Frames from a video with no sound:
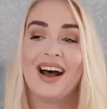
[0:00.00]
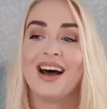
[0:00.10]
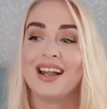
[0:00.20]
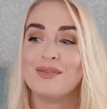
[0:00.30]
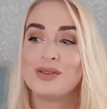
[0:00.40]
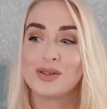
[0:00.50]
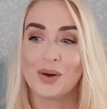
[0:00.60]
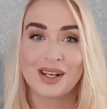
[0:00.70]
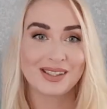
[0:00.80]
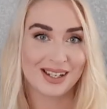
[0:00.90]
and I'm so
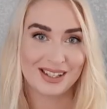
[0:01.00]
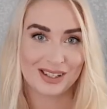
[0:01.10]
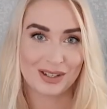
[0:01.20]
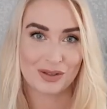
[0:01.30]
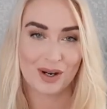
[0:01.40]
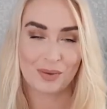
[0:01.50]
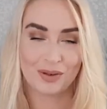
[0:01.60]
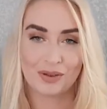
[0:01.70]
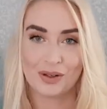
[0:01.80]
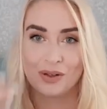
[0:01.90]
excited to try
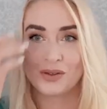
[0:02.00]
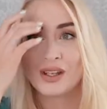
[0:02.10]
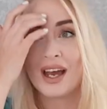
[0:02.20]
one of those.